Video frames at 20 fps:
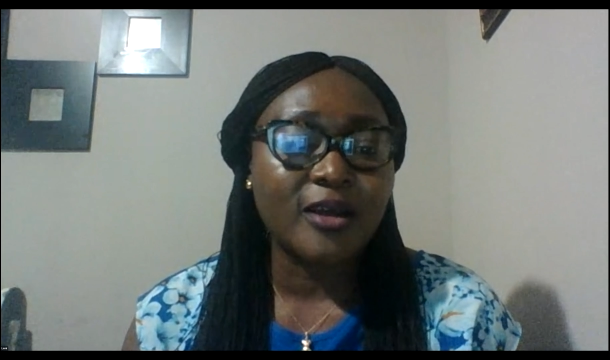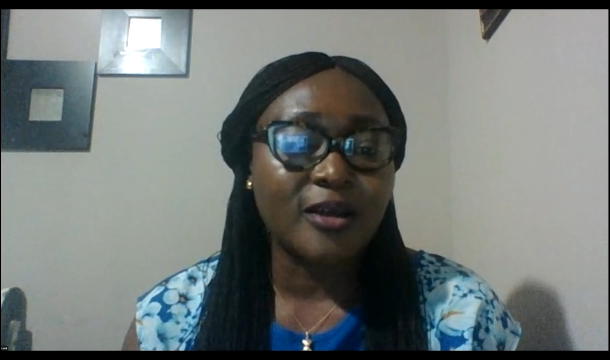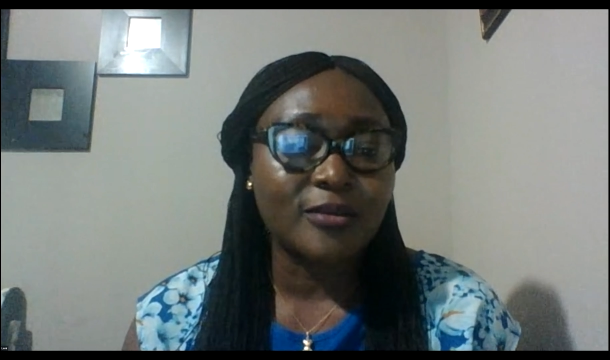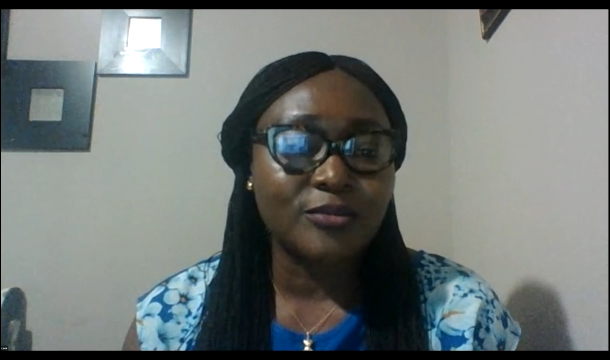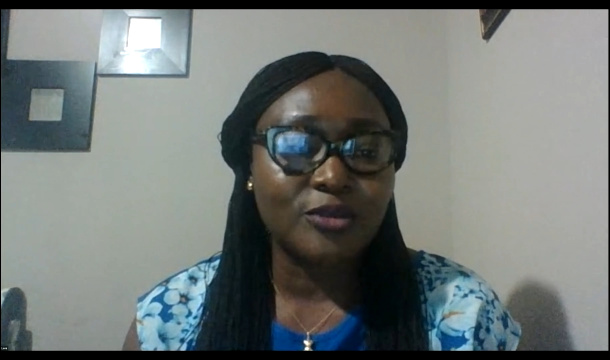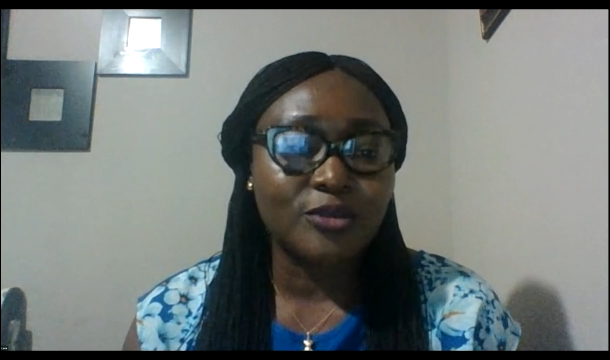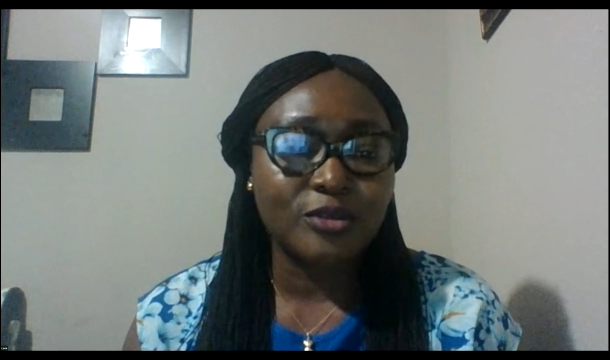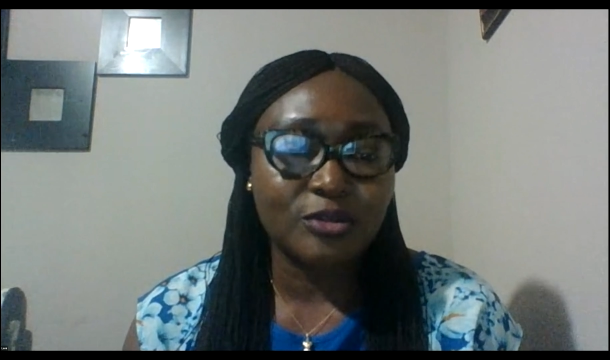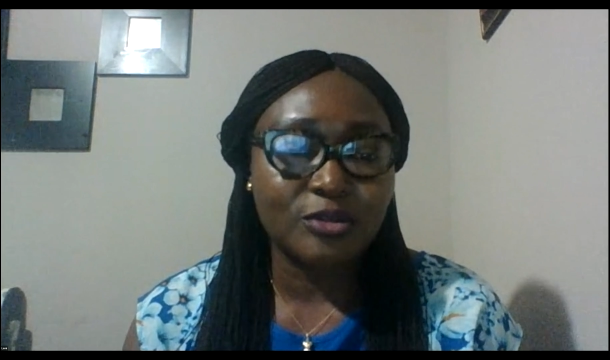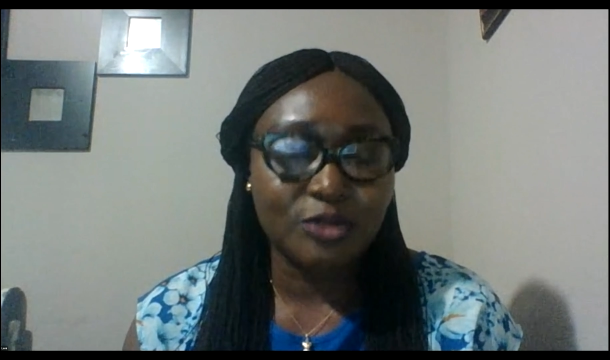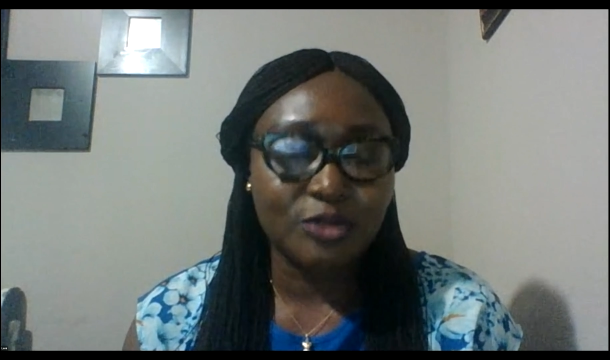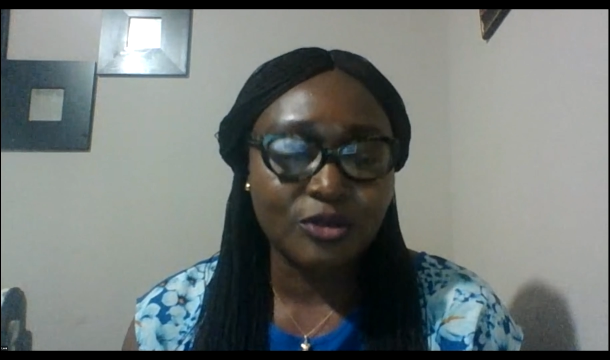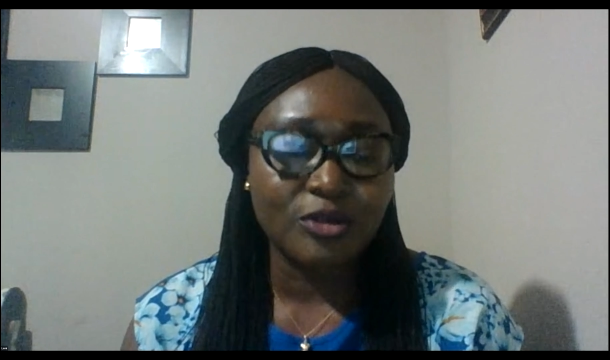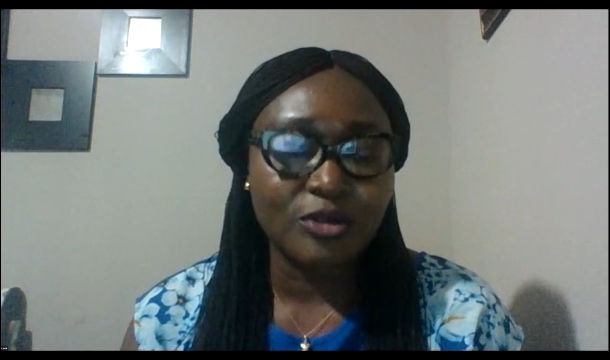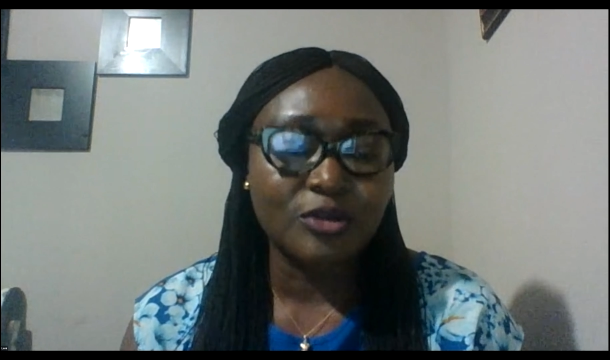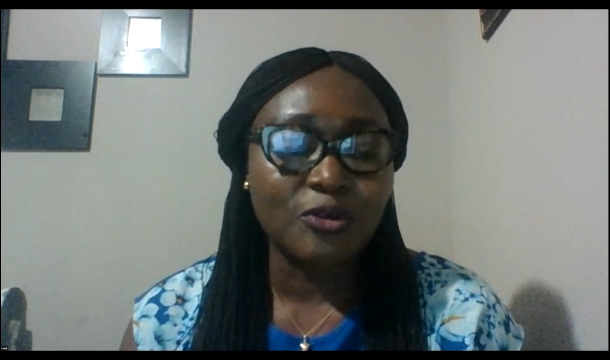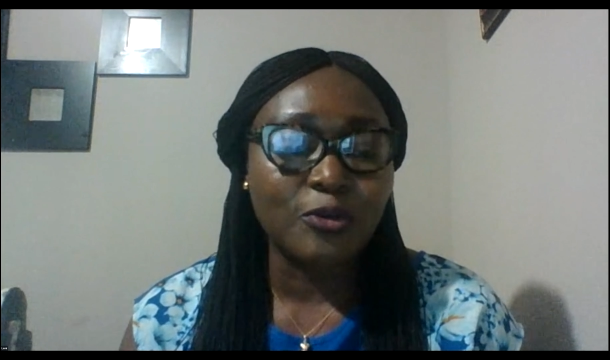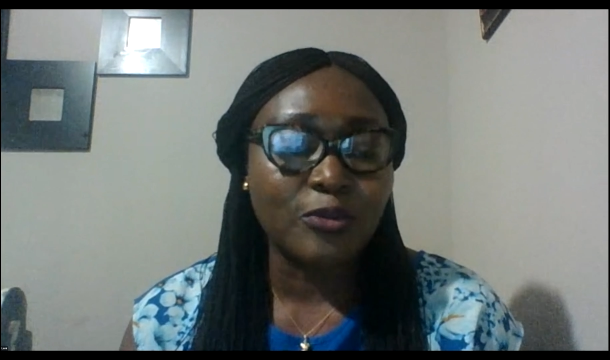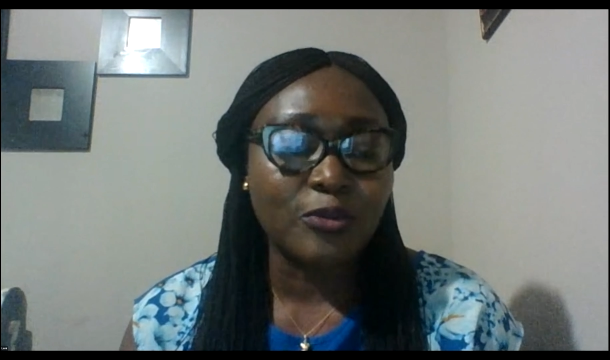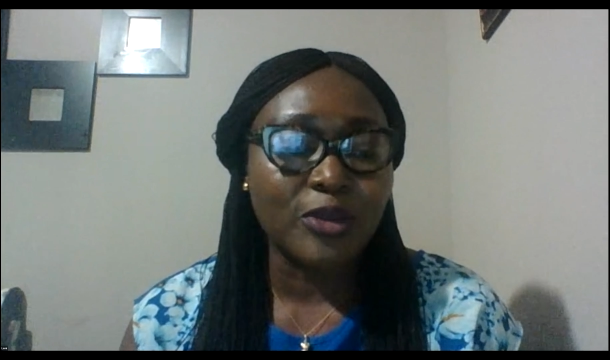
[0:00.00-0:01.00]
I'm sure
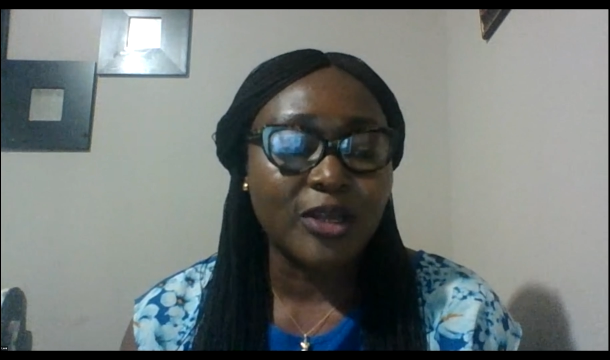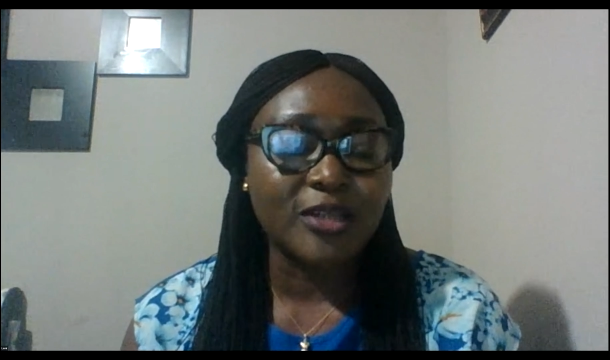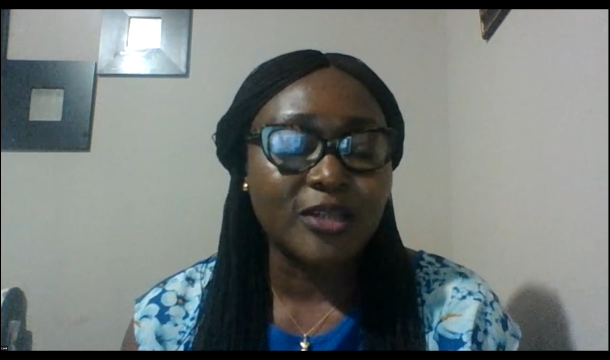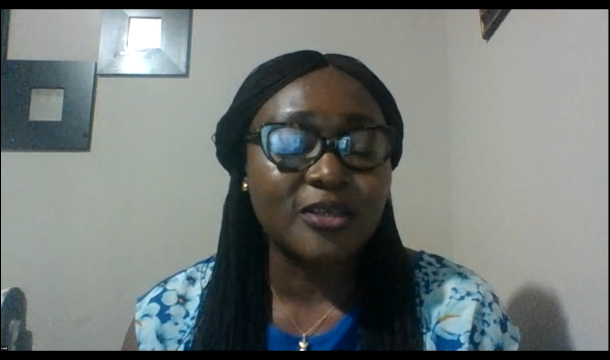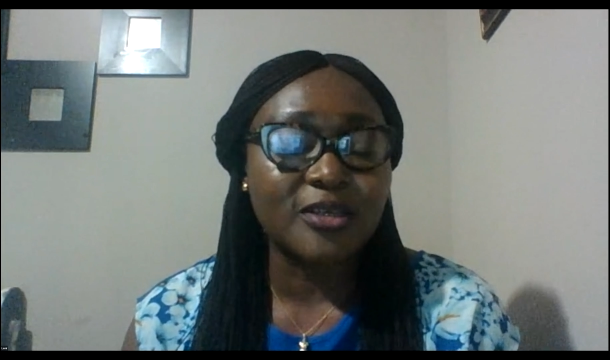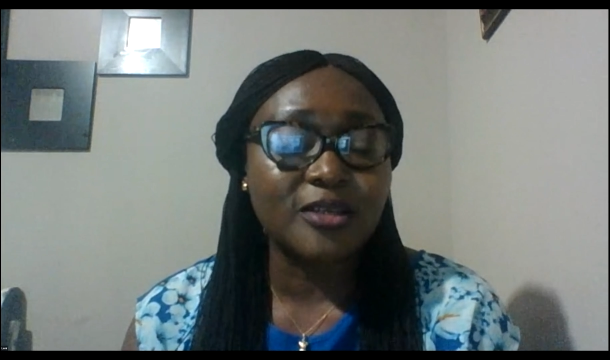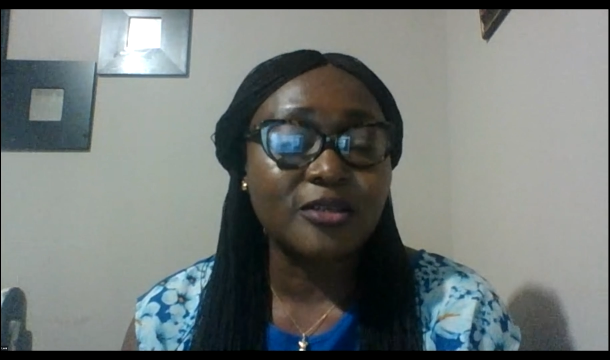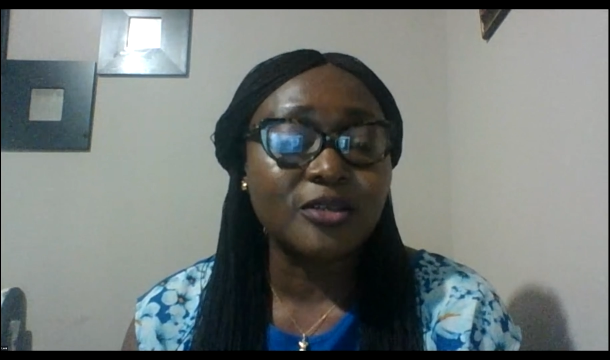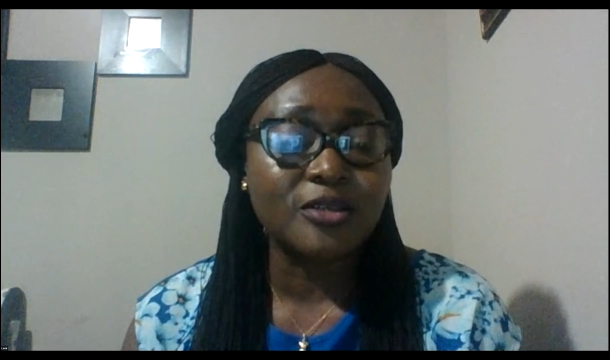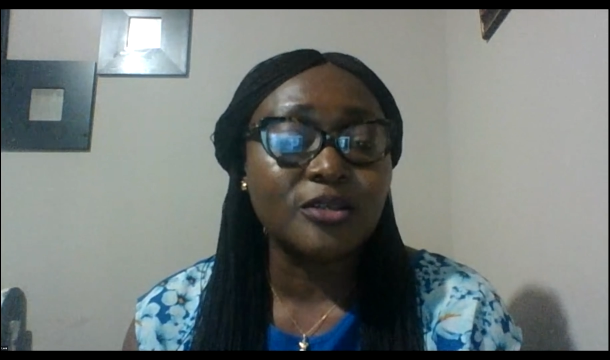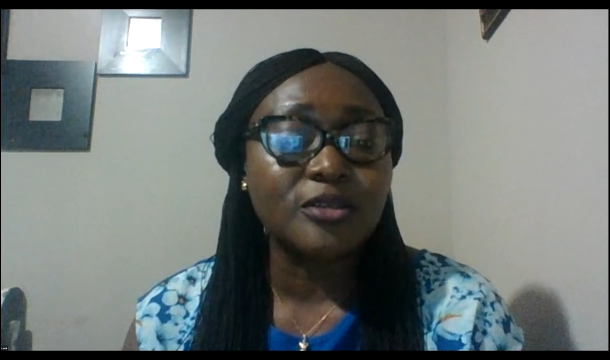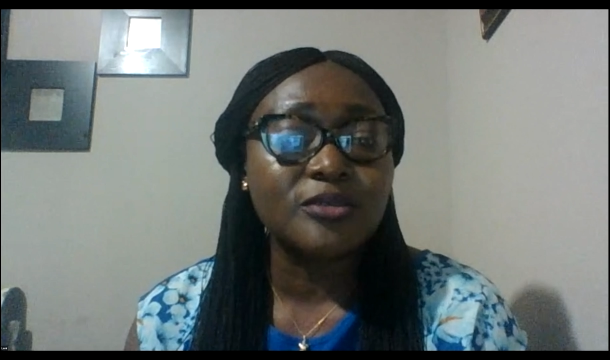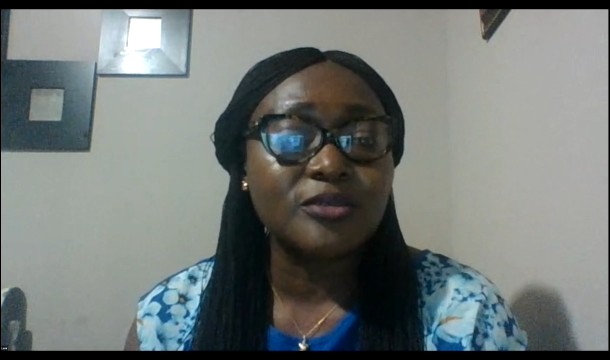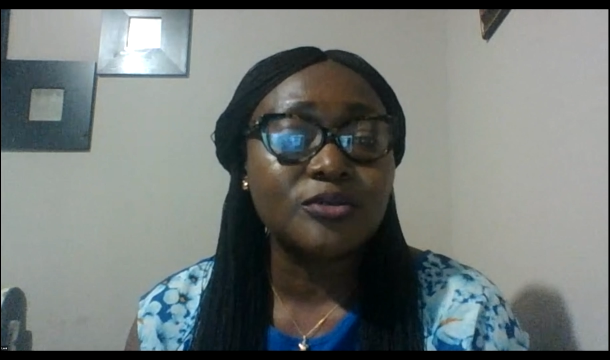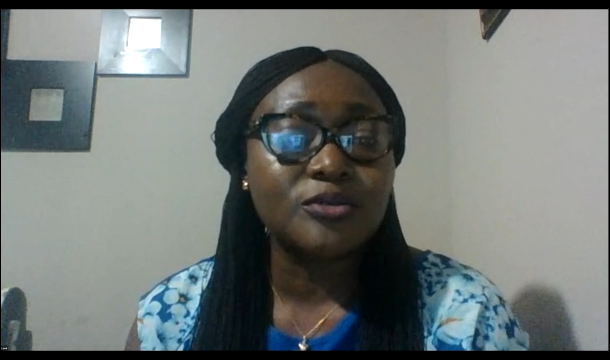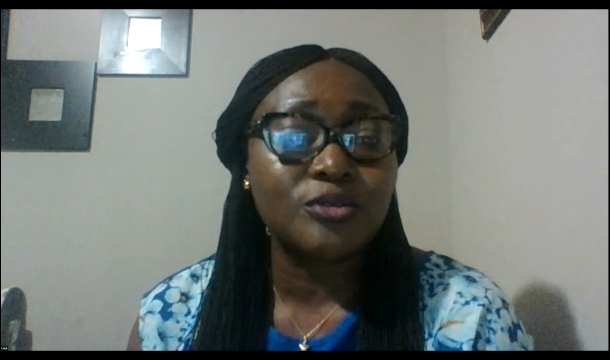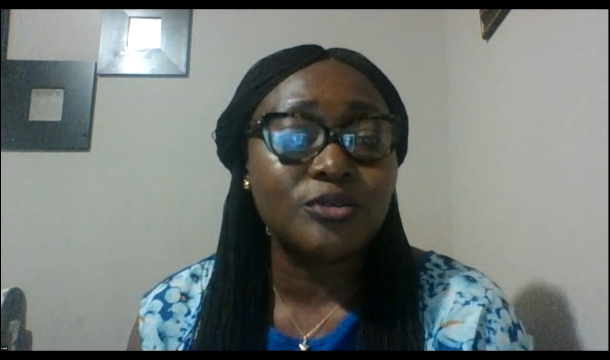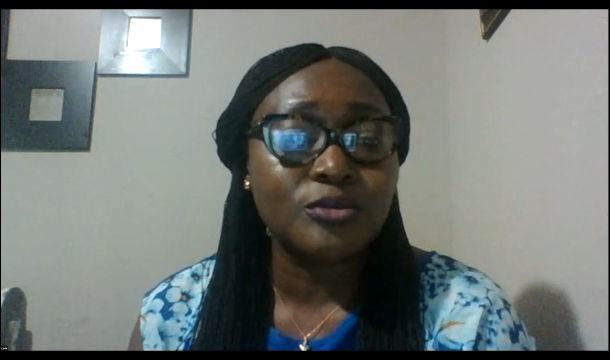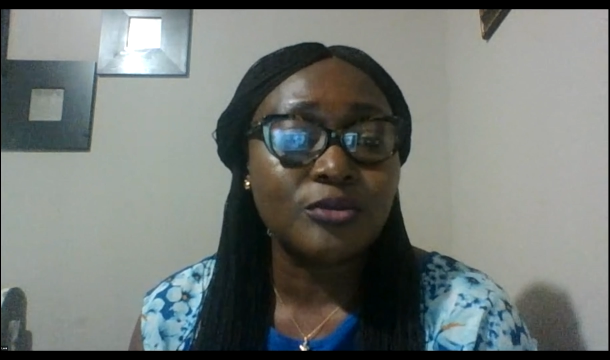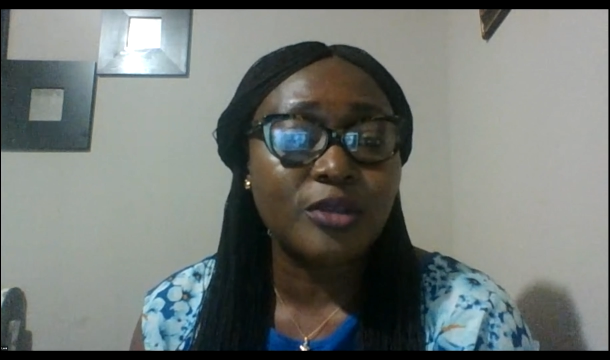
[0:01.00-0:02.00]
they'll be attending
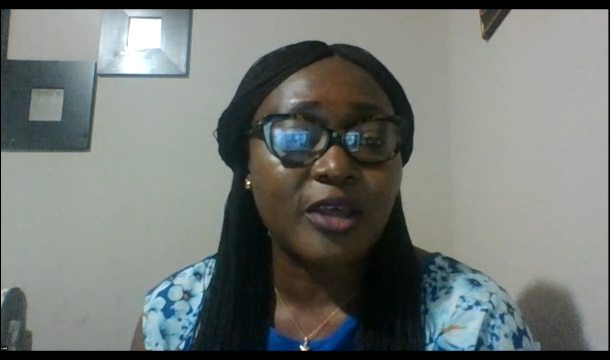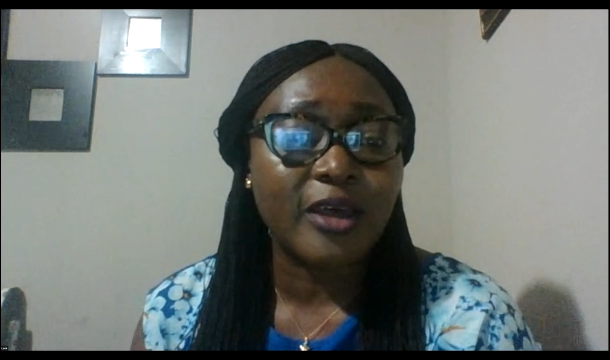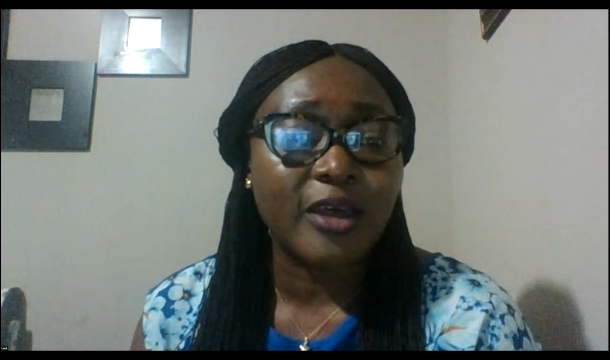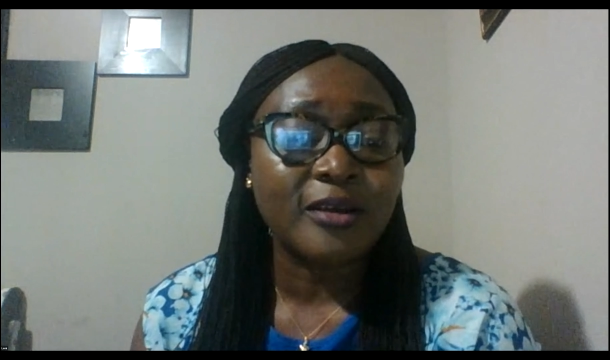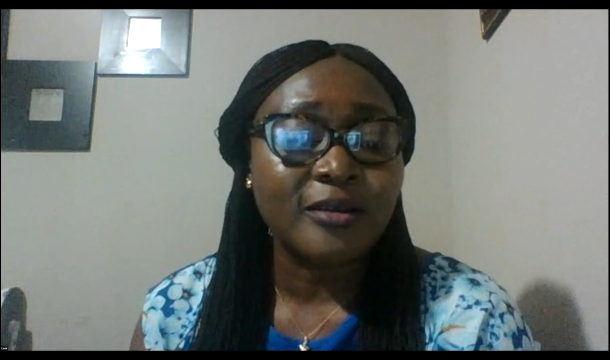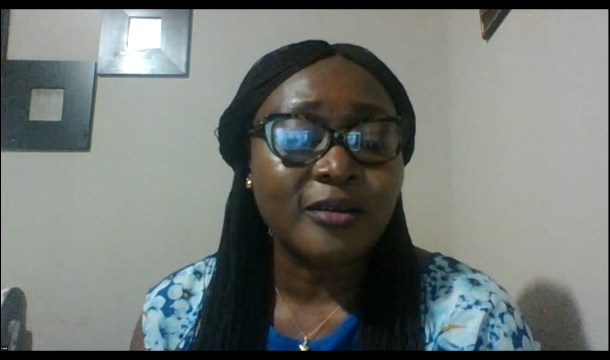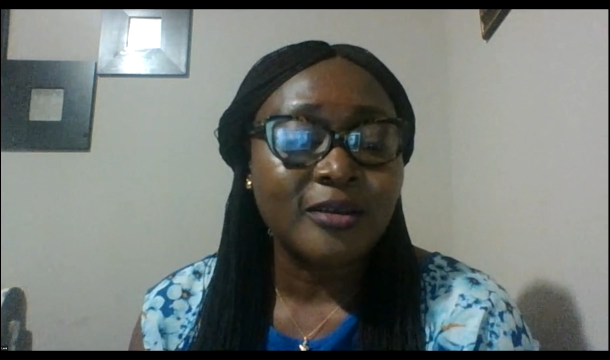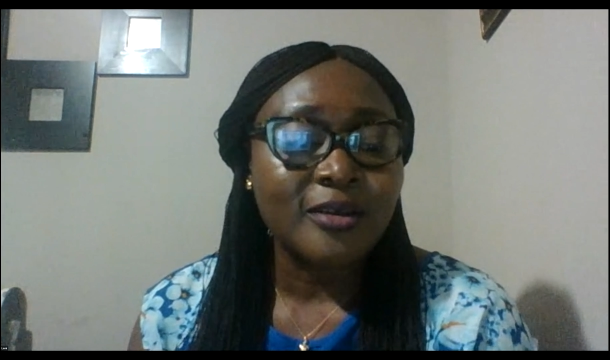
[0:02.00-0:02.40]
to there.